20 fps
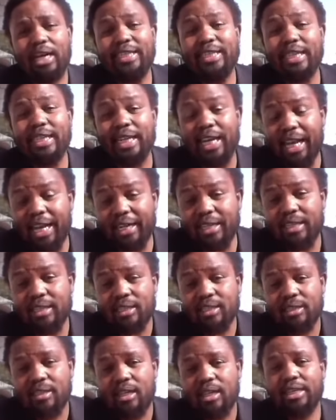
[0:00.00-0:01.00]
declare
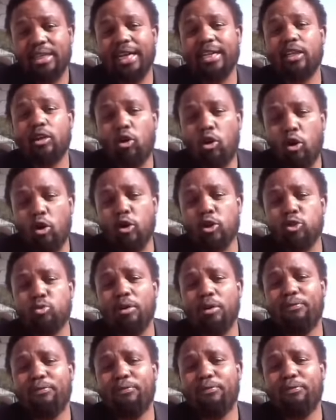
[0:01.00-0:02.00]
that the courts
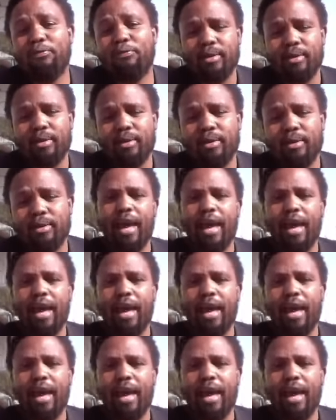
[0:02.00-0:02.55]
will favor them.